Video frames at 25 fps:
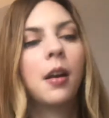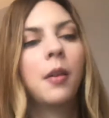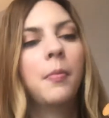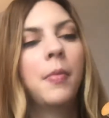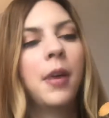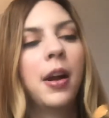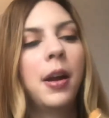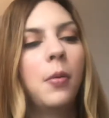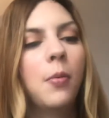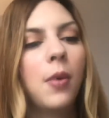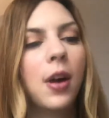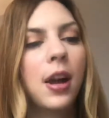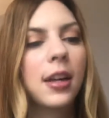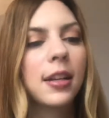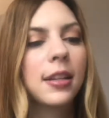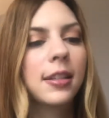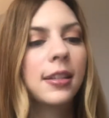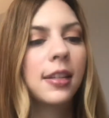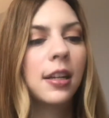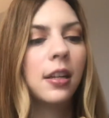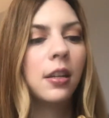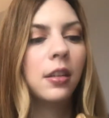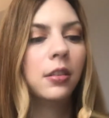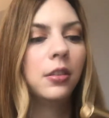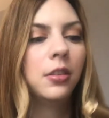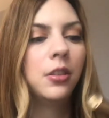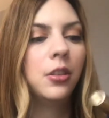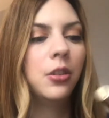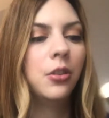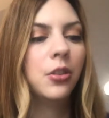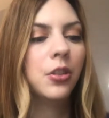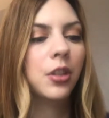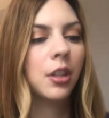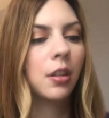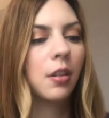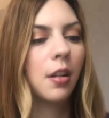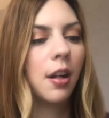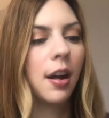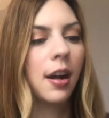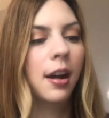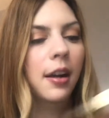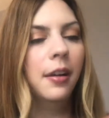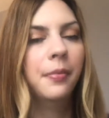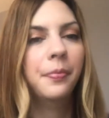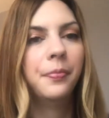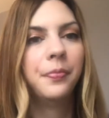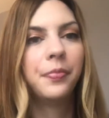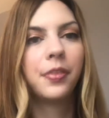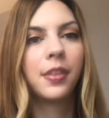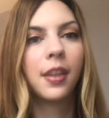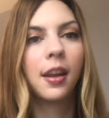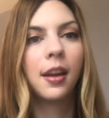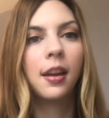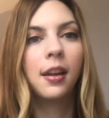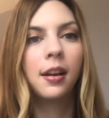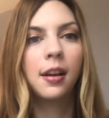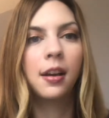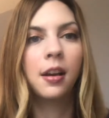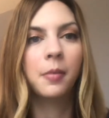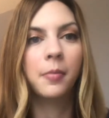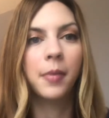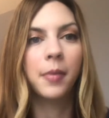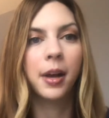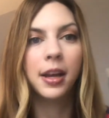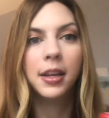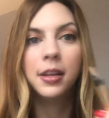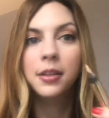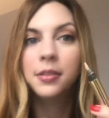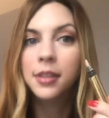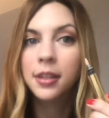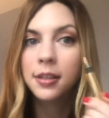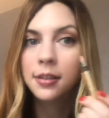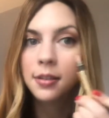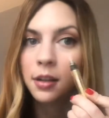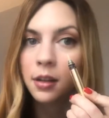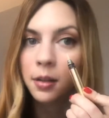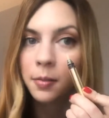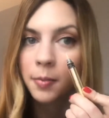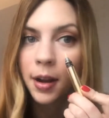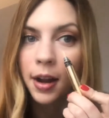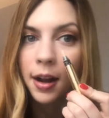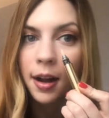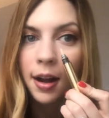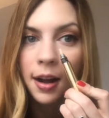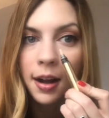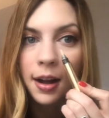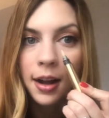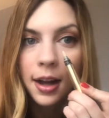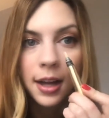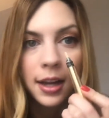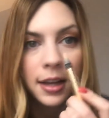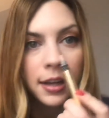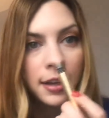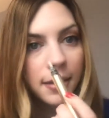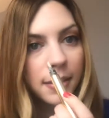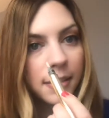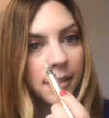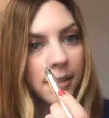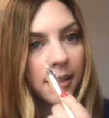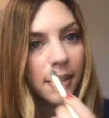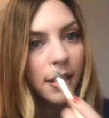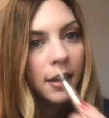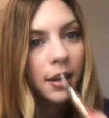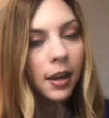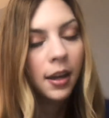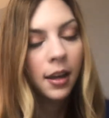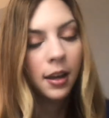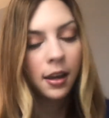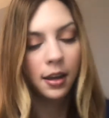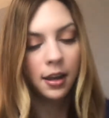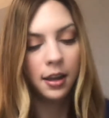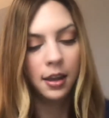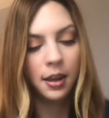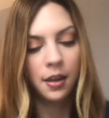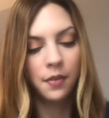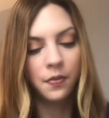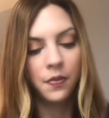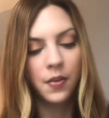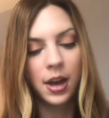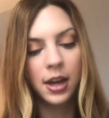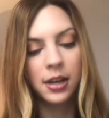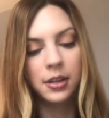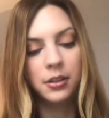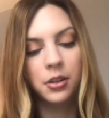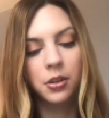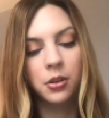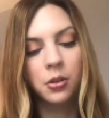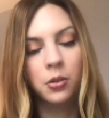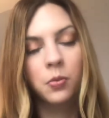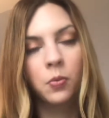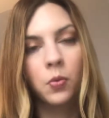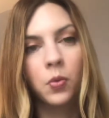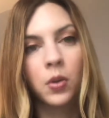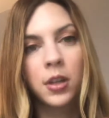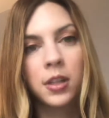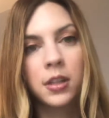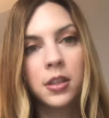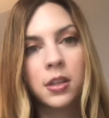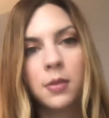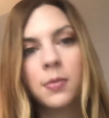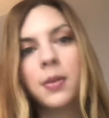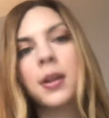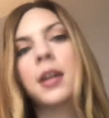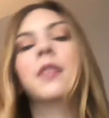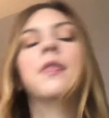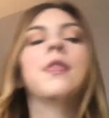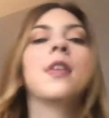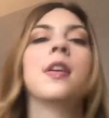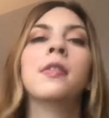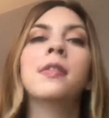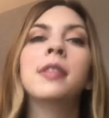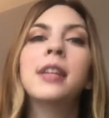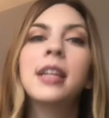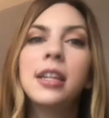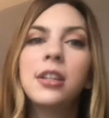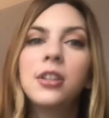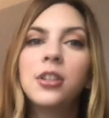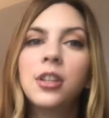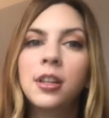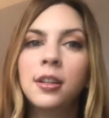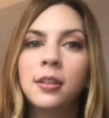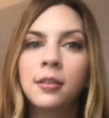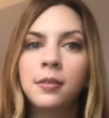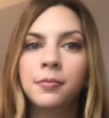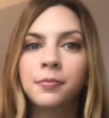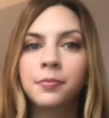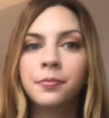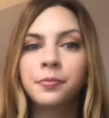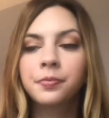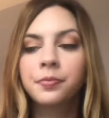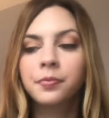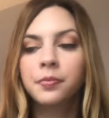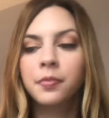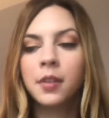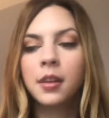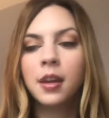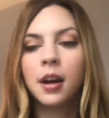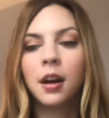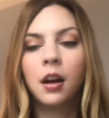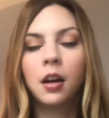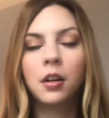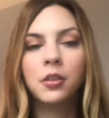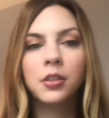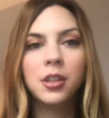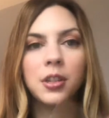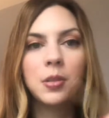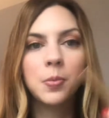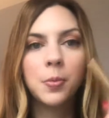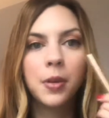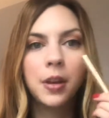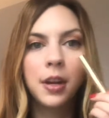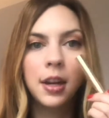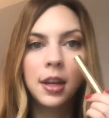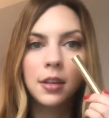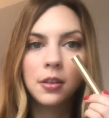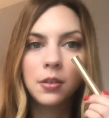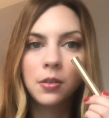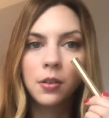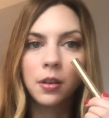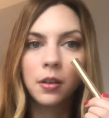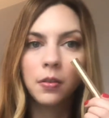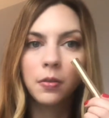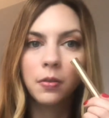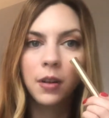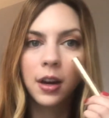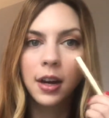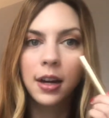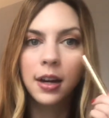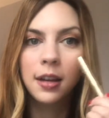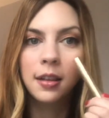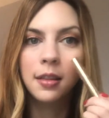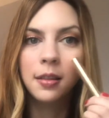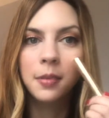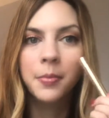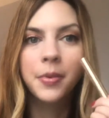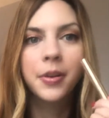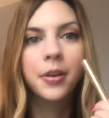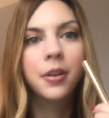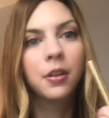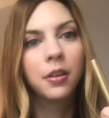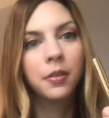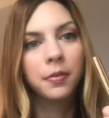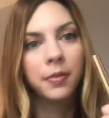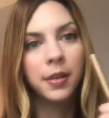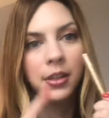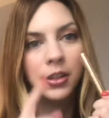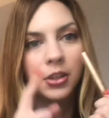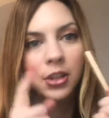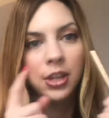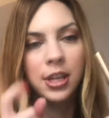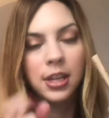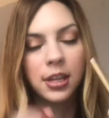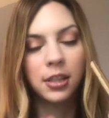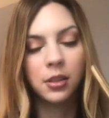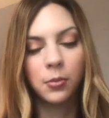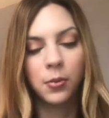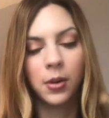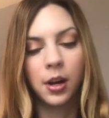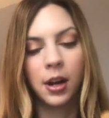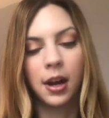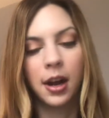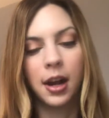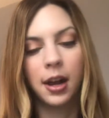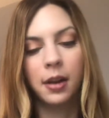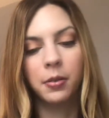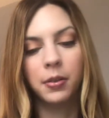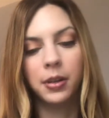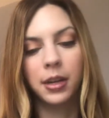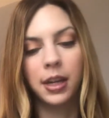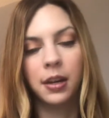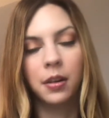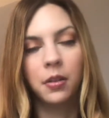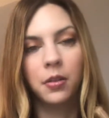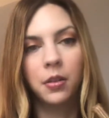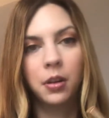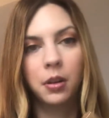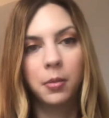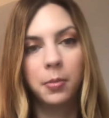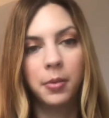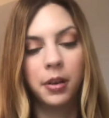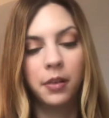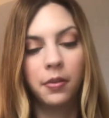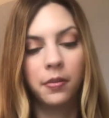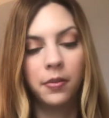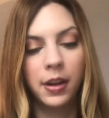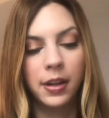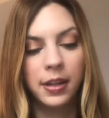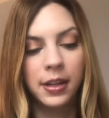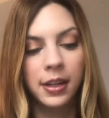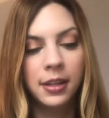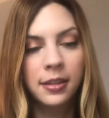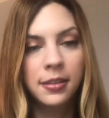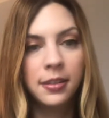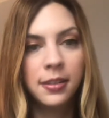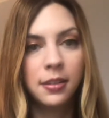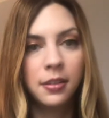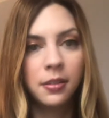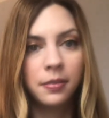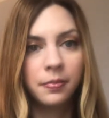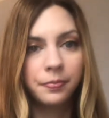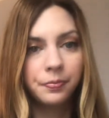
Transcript: my YSL Touche Éclat, I use this under my eyes. If I don't want to wear foundation, I'll just put it sort of right in the middle of my cheeks where I will get a little bit of redness.